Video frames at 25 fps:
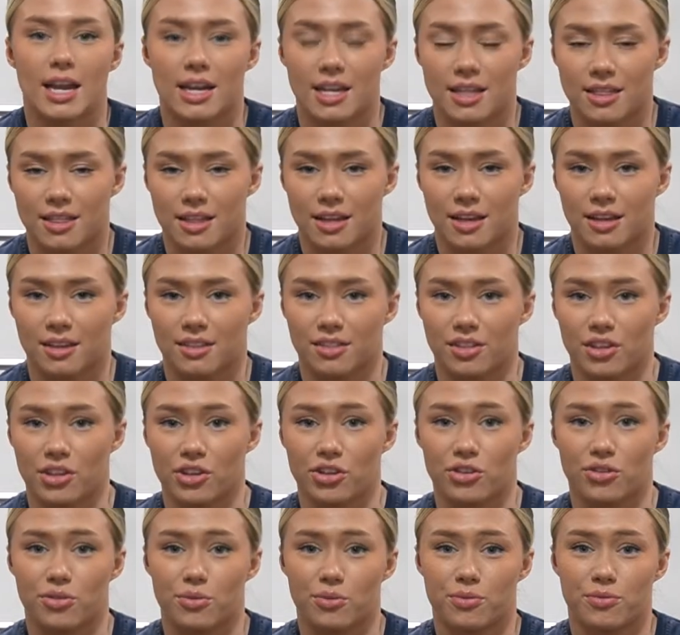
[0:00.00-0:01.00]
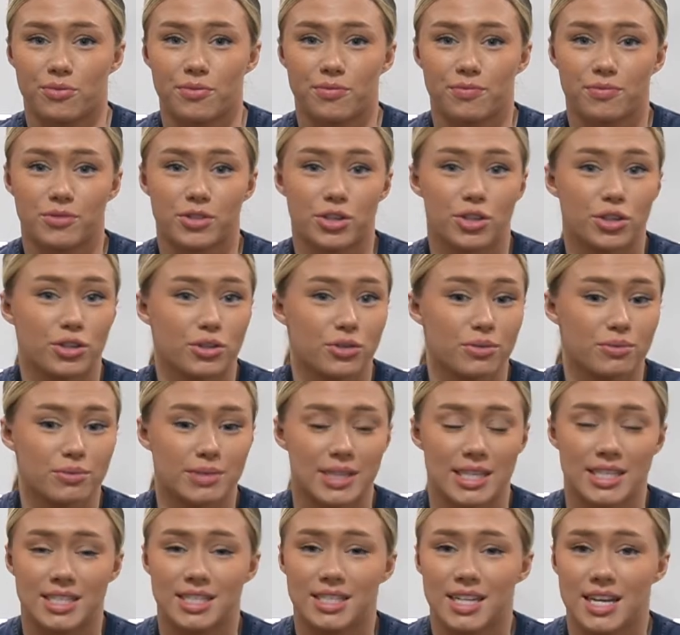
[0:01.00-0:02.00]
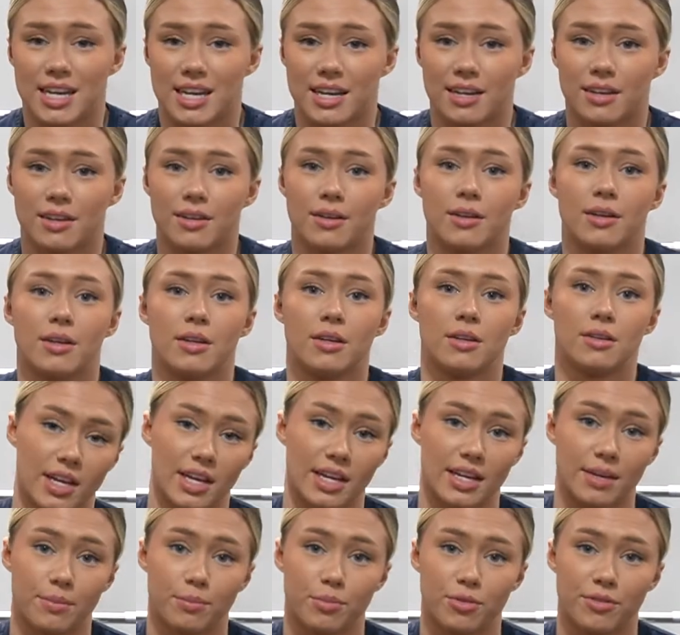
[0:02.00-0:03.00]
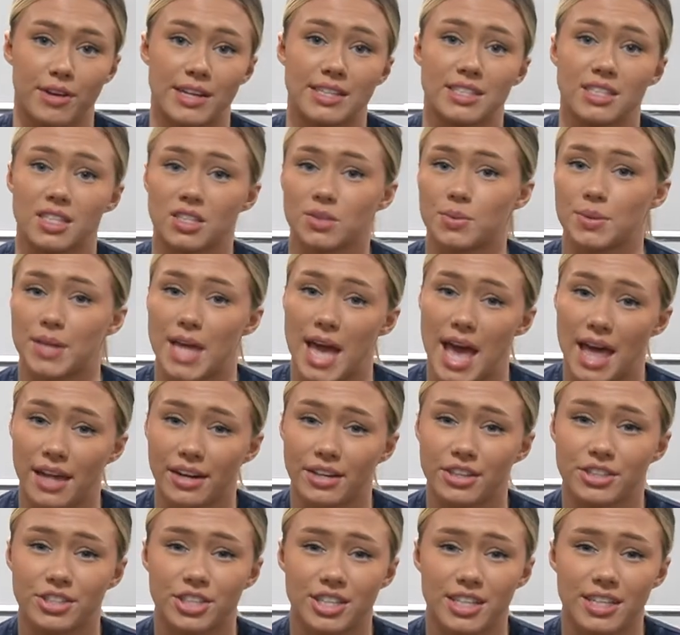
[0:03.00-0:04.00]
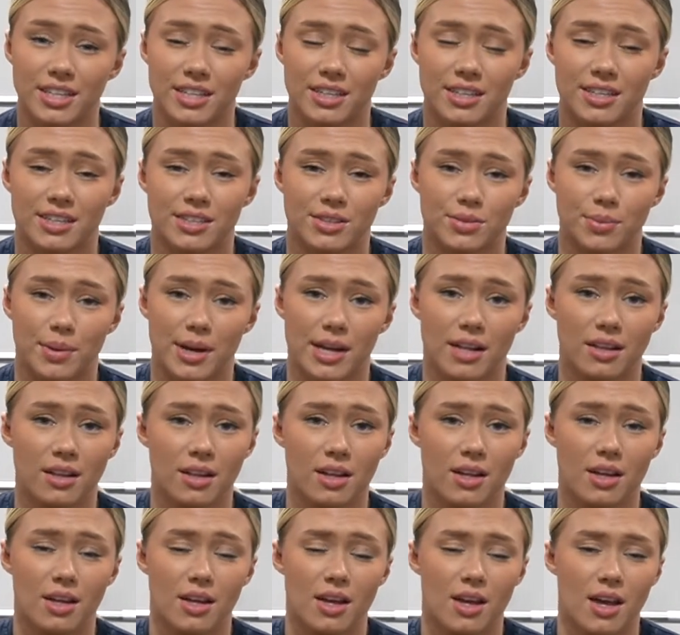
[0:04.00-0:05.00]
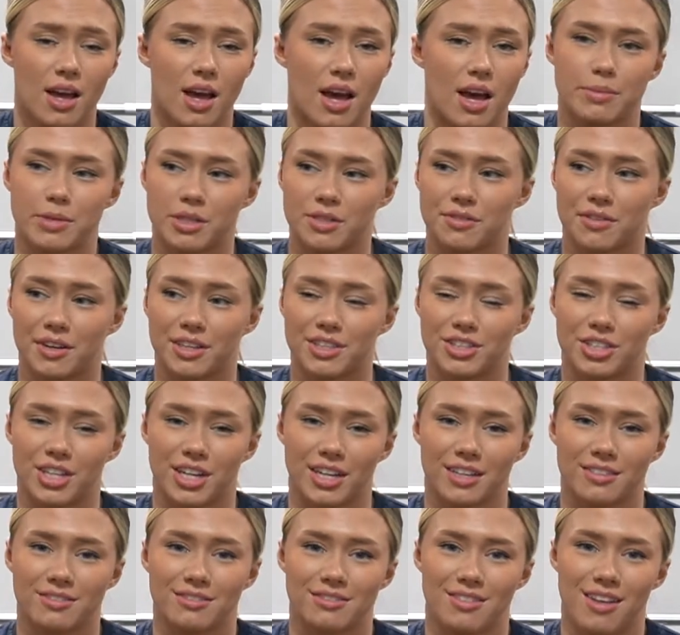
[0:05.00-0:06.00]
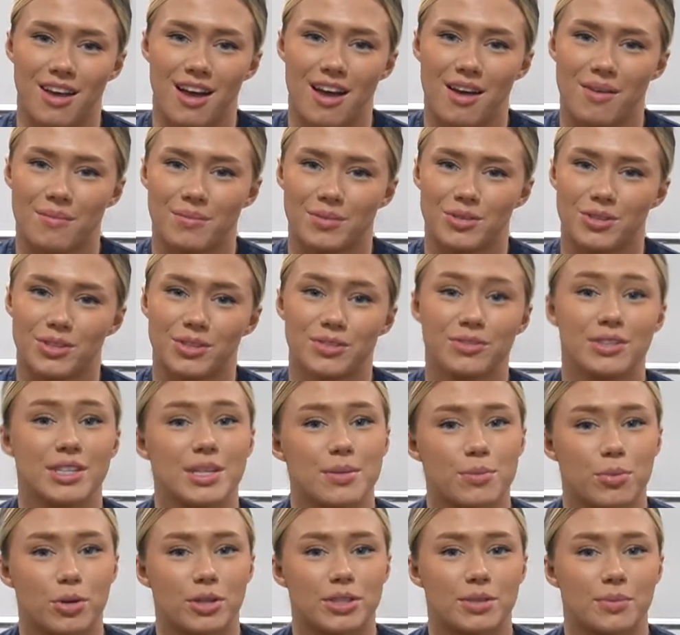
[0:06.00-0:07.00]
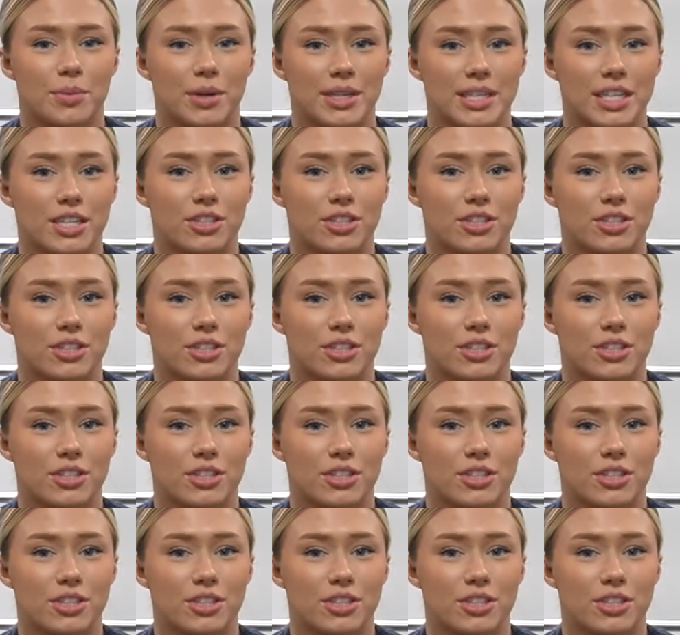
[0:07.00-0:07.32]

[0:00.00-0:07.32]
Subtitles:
anything that you do day to day. It provides us with energy as well, it keeps us functioning. So it's a really important